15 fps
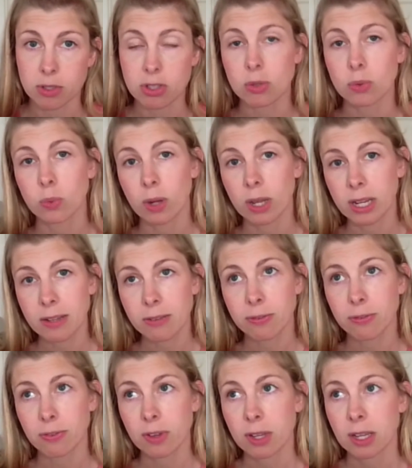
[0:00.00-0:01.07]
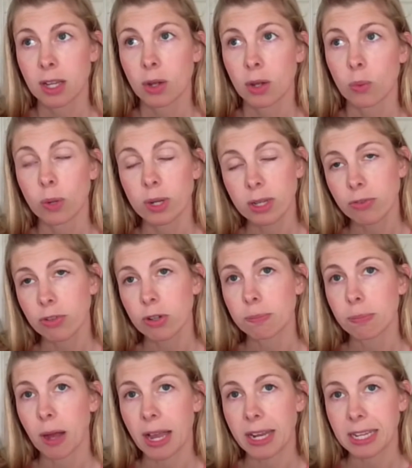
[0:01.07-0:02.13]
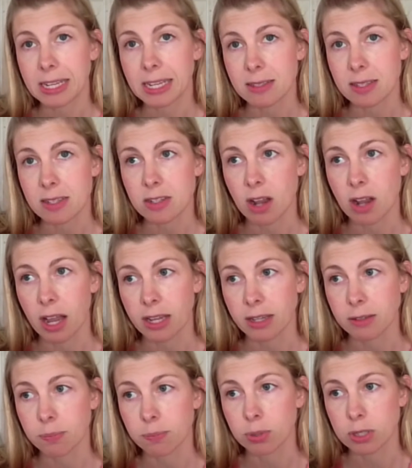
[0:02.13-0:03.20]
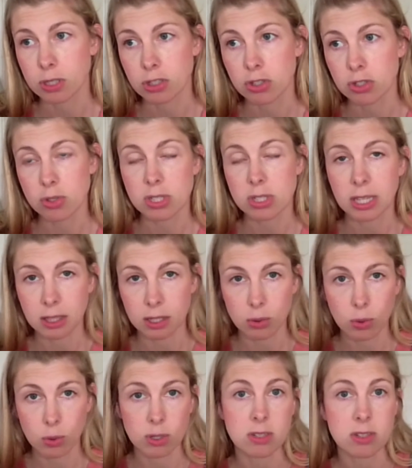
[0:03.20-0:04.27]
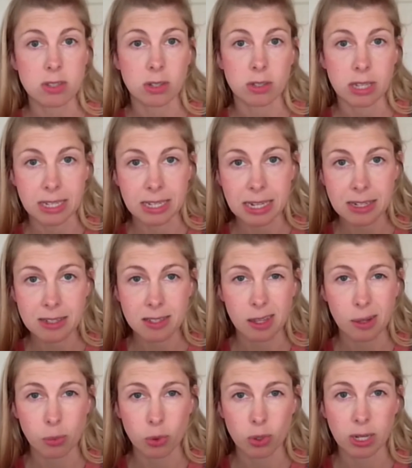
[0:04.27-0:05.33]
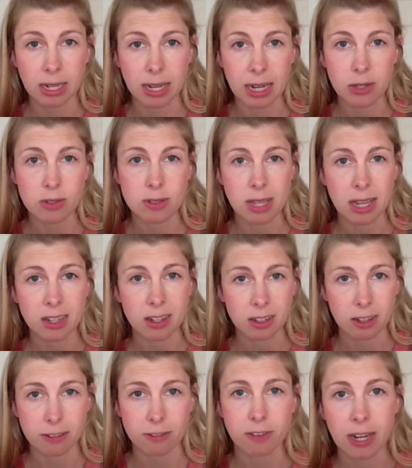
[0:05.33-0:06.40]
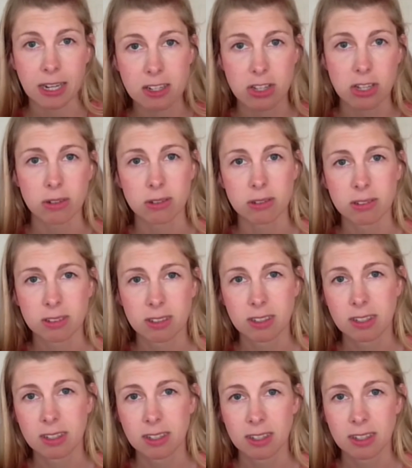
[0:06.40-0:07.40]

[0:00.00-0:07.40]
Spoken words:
So what if your body is not producing the cortisol it needs in the morning? How is that going to affect you?